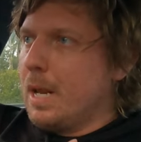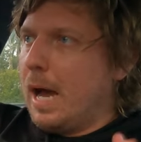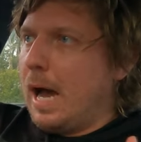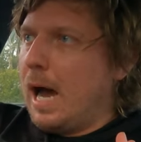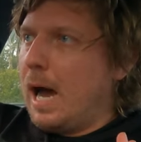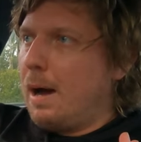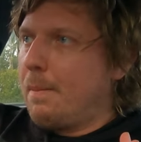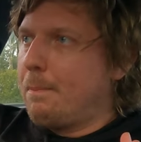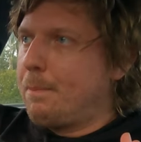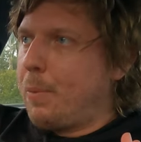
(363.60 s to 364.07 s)

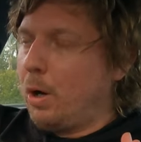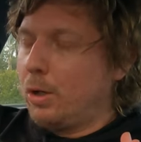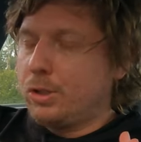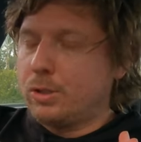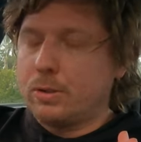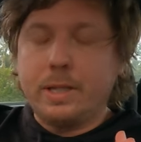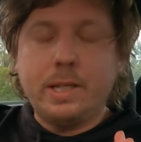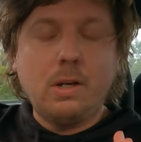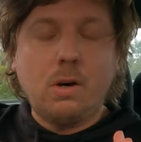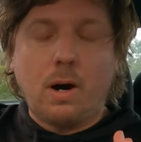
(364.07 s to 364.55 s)
know.
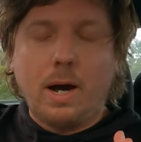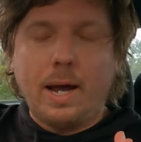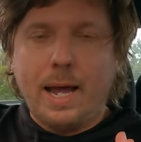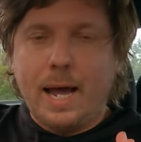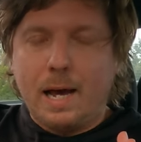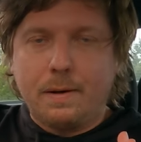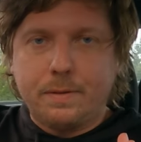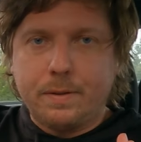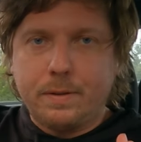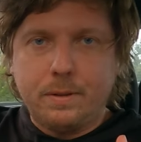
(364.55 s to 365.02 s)
Personally,
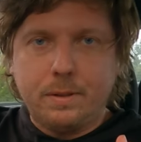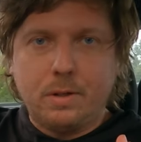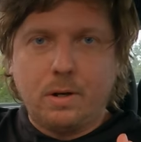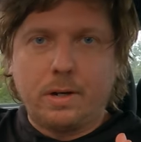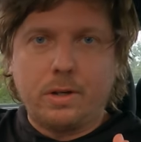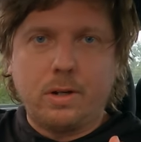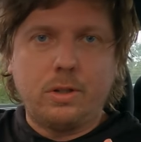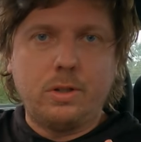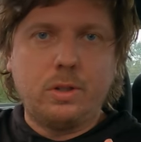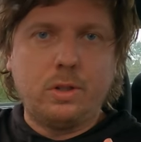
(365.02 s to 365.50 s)
I haven't.
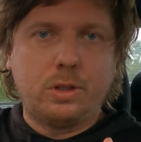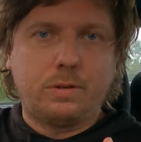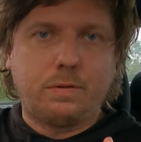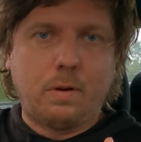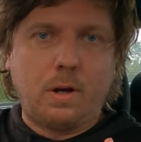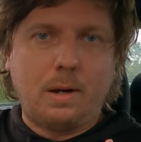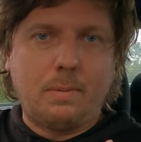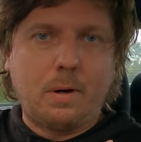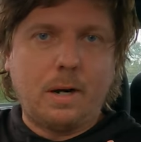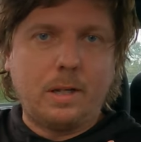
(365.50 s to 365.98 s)
I don't use
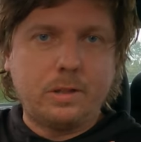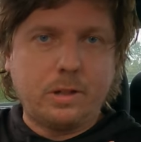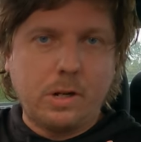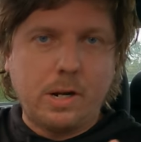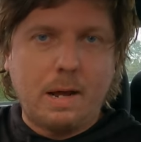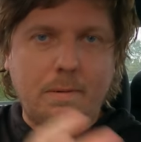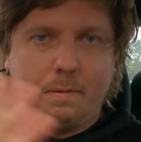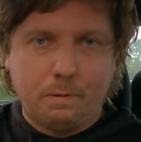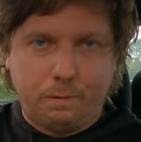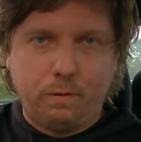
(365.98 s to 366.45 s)
Flybuys. I
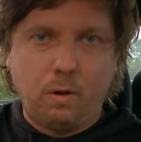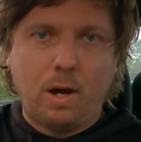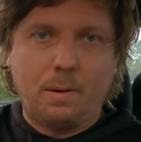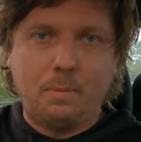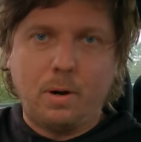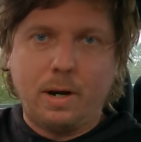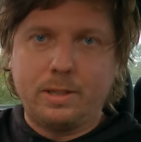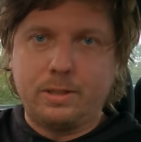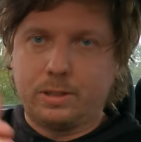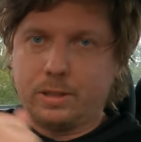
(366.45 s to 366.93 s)
don't have a
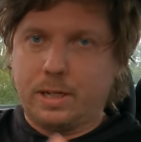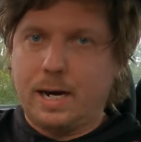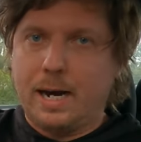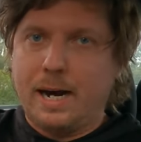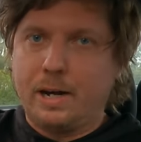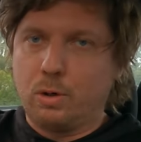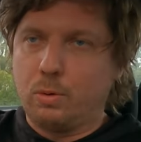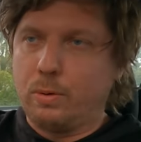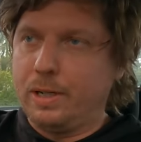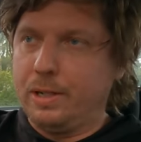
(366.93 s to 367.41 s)
Flybuys
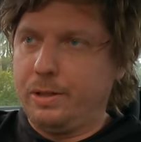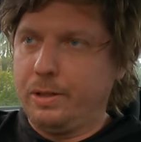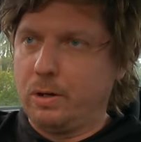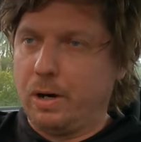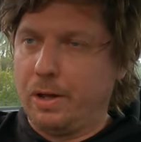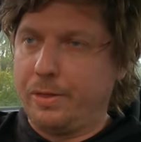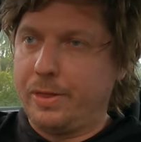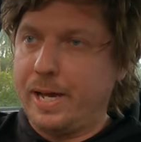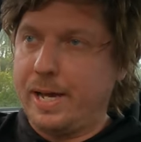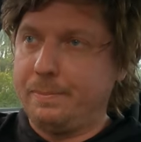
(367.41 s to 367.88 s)
card or anything
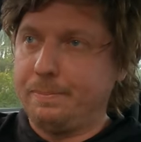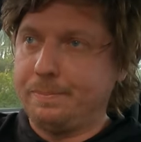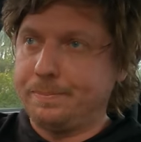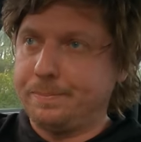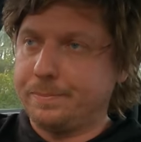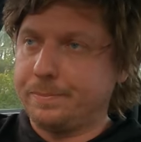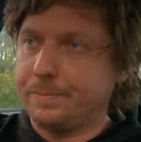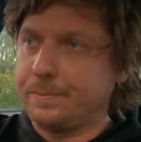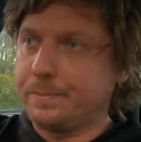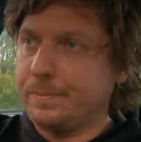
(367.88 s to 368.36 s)
like that.
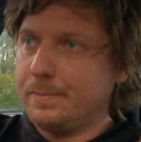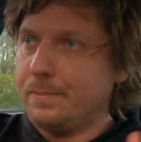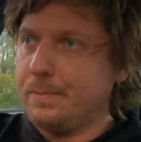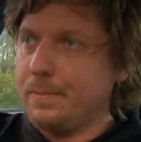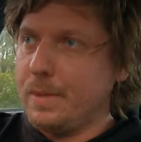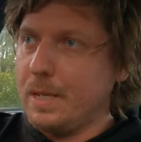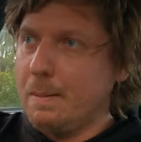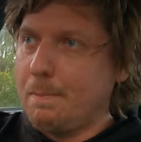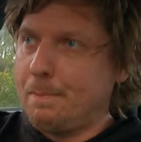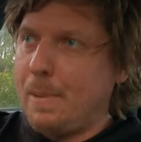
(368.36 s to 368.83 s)

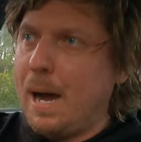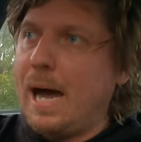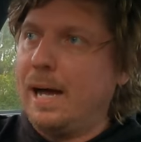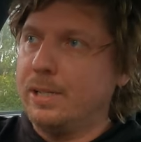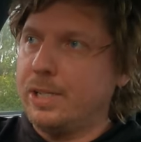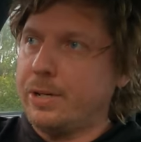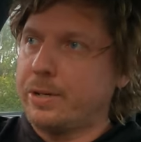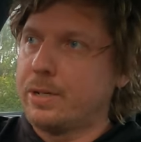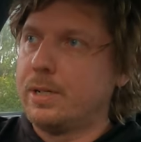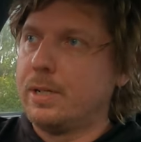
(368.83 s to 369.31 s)

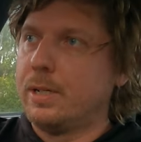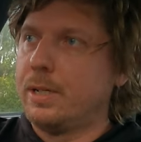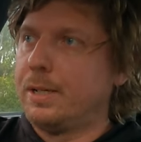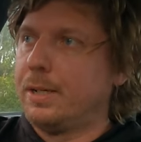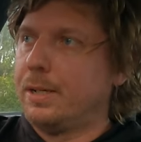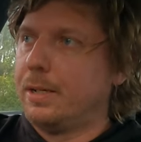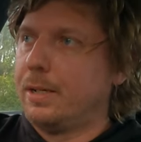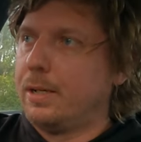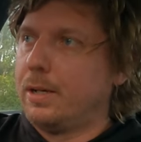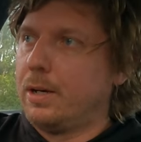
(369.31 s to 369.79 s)
But
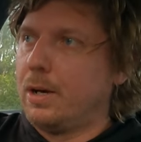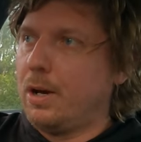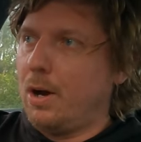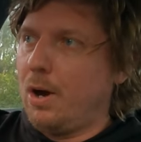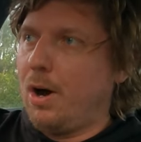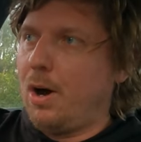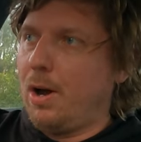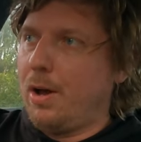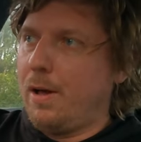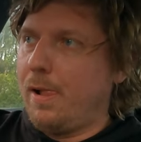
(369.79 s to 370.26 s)

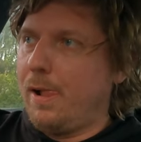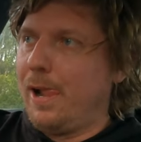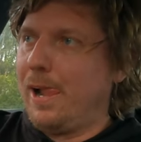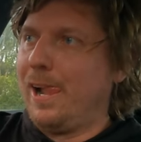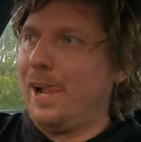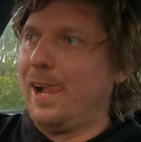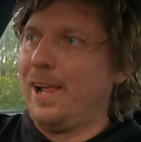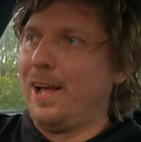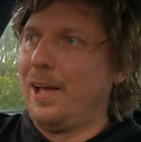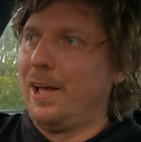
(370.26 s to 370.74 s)

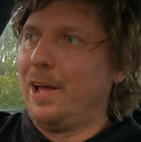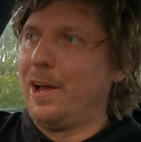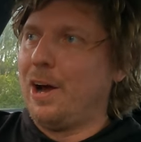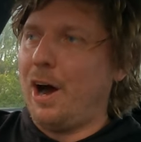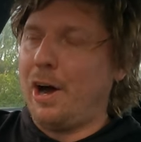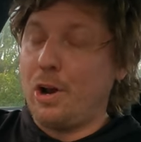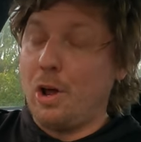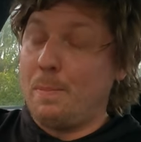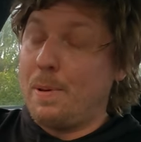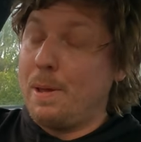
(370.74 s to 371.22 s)

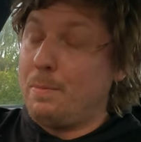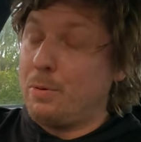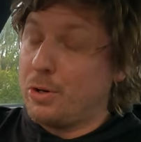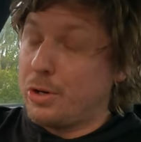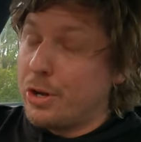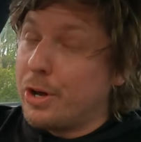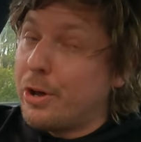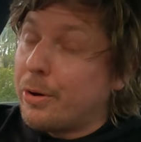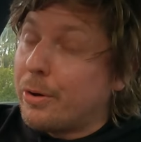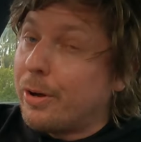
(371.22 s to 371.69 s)
I know
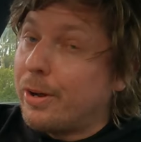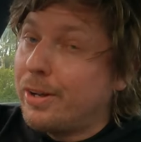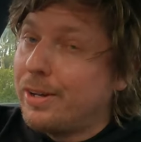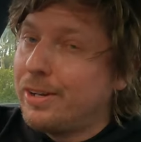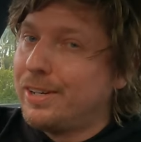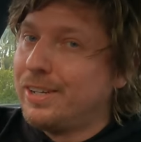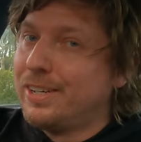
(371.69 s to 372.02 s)
people do.